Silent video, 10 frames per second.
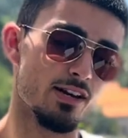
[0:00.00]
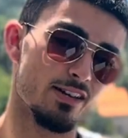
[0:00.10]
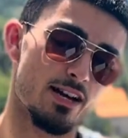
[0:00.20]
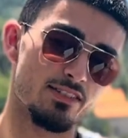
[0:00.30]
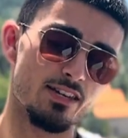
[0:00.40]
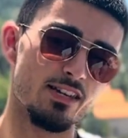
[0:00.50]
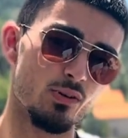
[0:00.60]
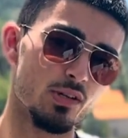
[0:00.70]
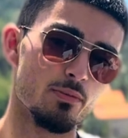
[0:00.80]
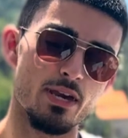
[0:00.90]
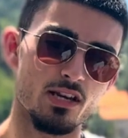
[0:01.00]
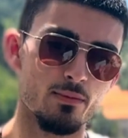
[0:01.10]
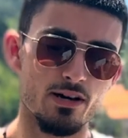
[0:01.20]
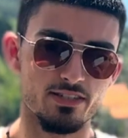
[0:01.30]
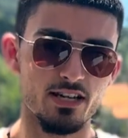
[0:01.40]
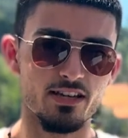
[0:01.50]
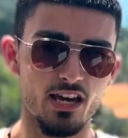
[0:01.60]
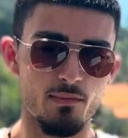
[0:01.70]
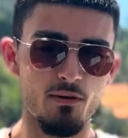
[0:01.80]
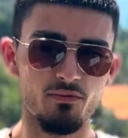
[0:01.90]
Ideally you want to be making about 10k
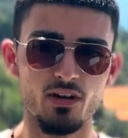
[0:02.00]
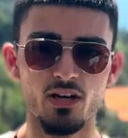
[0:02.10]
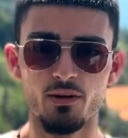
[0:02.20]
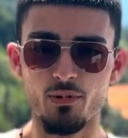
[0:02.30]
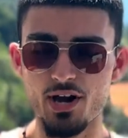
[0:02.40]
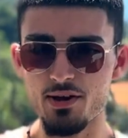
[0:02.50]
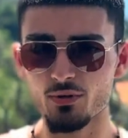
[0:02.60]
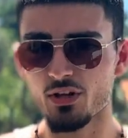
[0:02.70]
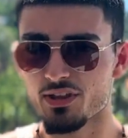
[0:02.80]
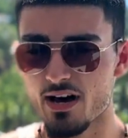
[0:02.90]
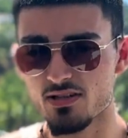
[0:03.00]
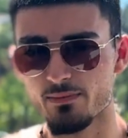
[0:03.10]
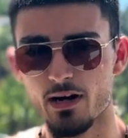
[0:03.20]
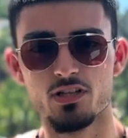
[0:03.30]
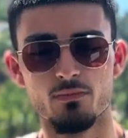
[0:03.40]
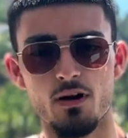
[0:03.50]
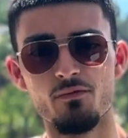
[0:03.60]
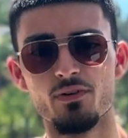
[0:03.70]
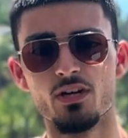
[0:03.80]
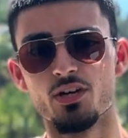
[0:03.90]
a month, but even on £1,000 a month,